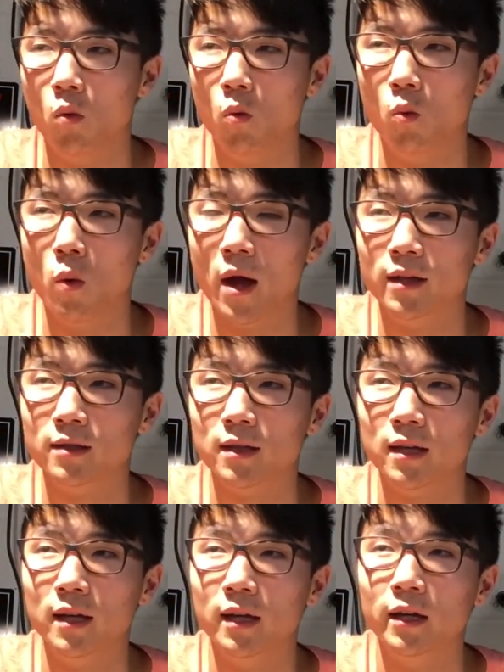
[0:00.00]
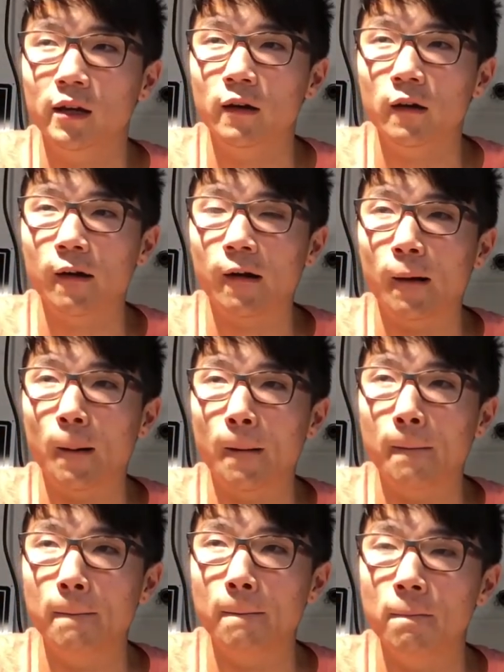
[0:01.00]
went in
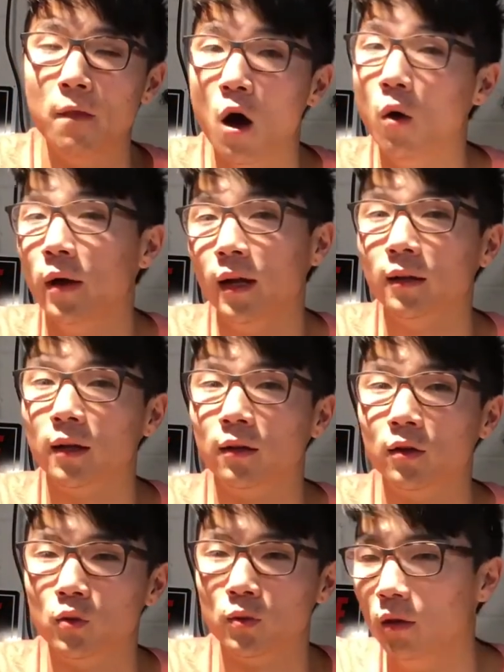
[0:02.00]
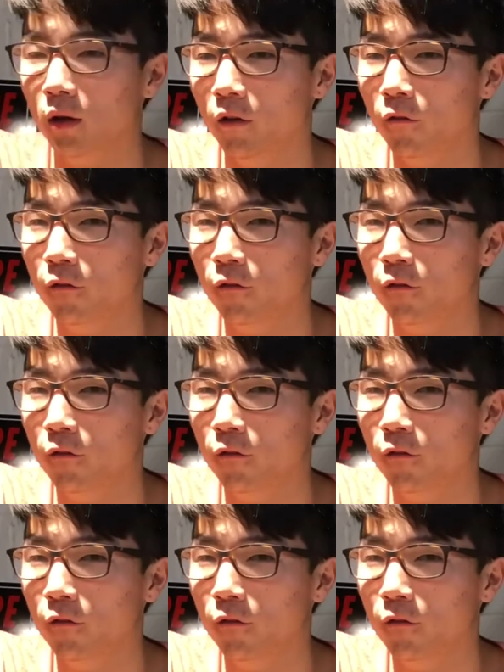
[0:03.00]
knowing that this was a